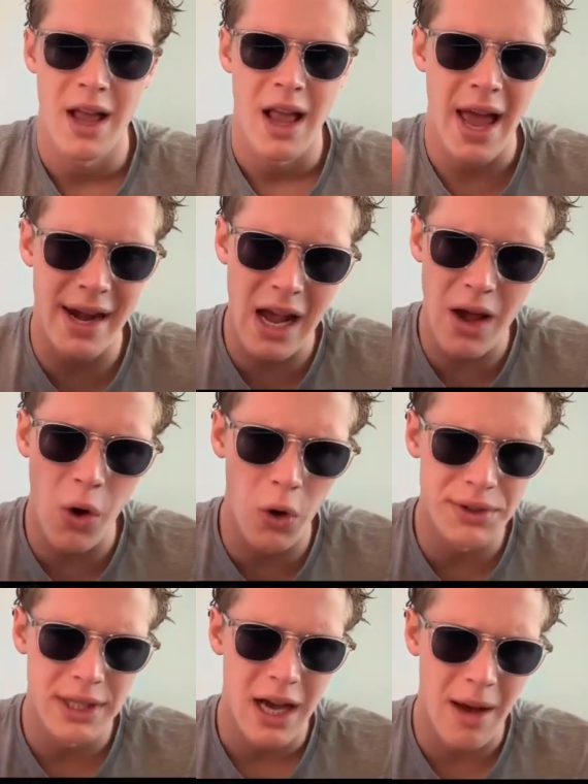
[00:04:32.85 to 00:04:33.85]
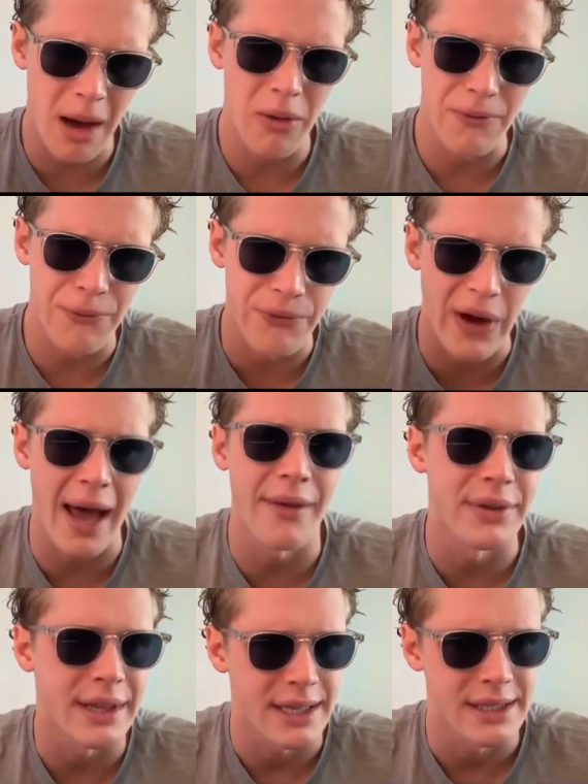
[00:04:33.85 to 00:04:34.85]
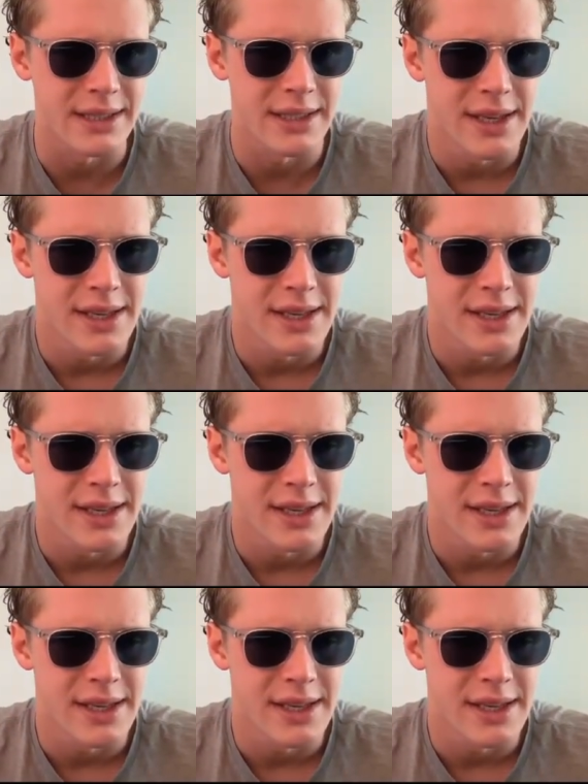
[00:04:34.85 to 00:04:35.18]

And I hold about 5 of these.